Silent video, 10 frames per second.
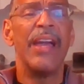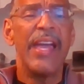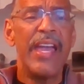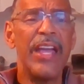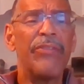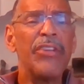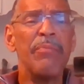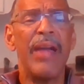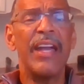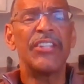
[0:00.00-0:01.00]
every
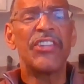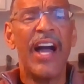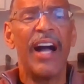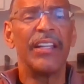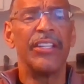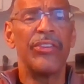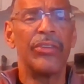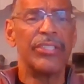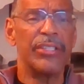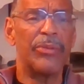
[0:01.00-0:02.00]
man child in your
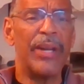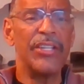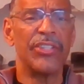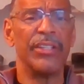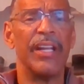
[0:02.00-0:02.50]
generation.